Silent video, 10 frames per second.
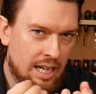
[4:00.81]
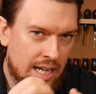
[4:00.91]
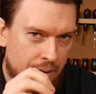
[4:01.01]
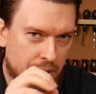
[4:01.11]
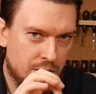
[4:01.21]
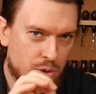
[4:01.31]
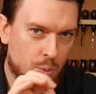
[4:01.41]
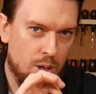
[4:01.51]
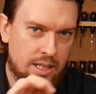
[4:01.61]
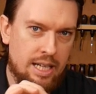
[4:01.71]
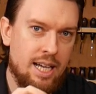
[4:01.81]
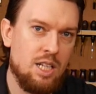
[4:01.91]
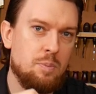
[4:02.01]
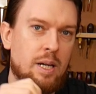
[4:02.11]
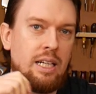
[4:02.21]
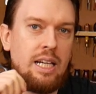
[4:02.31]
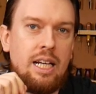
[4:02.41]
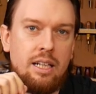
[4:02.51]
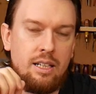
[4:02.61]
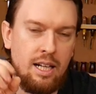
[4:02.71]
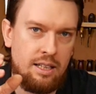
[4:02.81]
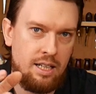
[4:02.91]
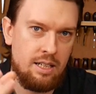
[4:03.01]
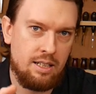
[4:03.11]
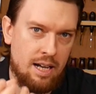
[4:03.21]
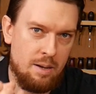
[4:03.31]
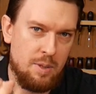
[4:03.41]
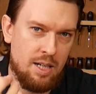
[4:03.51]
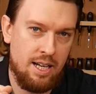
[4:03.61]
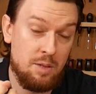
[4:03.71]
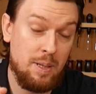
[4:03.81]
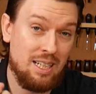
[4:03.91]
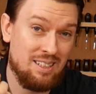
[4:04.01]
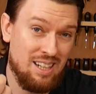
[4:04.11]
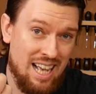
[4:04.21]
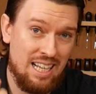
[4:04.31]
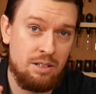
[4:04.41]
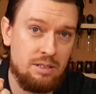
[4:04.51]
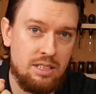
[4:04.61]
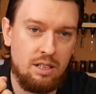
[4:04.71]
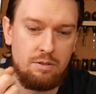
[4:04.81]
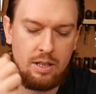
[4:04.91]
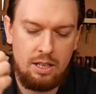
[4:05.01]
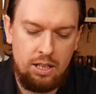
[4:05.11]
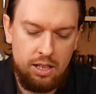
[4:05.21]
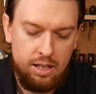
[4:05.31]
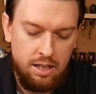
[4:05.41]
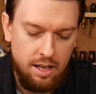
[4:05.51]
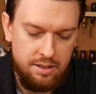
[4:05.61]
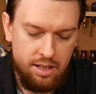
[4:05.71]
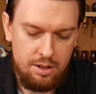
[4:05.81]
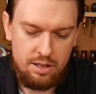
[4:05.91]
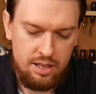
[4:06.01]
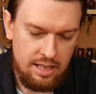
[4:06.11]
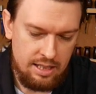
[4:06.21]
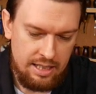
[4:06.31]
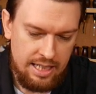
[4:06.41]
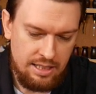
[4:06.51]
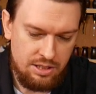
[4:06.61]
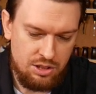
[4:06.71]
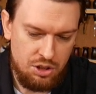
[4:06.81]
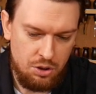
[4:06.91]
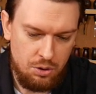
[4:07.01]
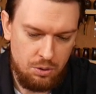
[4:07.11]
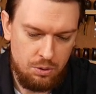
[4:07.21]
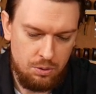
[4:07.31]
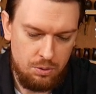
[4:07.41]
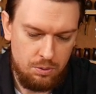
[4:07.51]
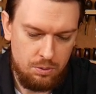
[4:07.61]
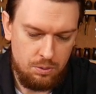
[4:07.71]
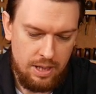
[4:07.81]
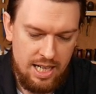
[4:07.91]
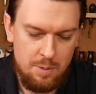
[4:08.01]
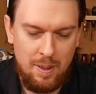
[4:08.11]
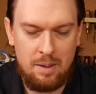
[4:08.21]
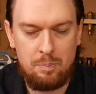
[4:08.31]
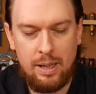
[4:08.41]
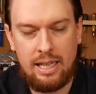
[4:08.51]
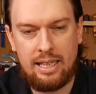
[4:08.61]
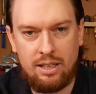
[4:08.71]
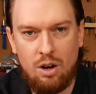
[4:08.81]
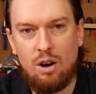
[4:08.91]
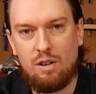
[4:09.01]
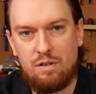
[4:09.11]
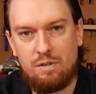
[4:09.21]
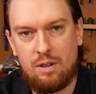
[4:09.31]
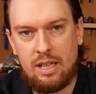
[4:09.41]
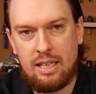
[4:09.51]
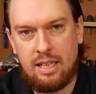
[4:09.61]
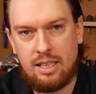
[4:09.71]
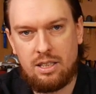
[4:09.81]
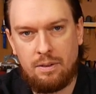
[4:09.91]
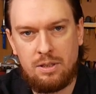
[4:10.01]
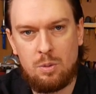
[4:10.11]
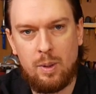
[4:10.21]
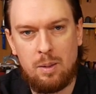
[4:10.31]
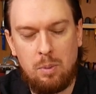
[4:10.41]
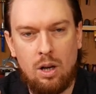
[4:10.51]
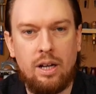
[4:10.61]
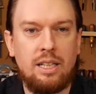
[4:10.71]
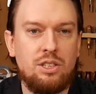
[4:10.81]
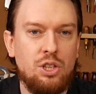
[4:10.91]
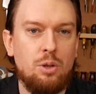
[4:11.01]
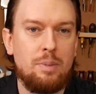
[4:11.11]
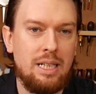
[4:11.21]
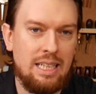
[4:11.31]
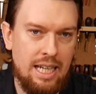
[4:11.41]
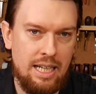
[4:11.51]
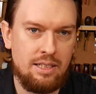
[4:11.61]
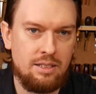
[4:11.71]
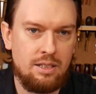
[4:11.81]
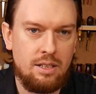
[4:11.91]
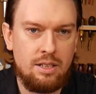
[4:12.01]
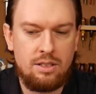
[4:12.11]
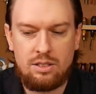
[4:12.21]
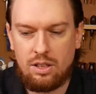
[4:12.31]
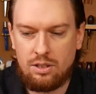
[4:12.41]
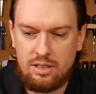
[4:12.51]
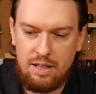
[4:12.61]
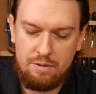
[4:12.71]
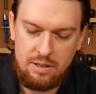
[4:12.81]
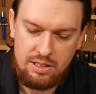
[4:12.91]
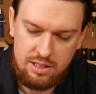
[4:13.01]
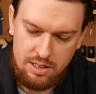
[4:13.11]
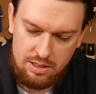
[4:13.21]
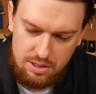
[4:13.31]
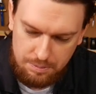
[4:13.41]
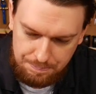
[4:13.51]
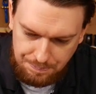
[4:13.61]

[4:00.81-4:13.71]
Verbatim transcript: allowing you to work that edge paint in, and then that edge paint can anchor itself. Another thing that leads to edge paint peeling off is going to be applying too many layers. So say for instance,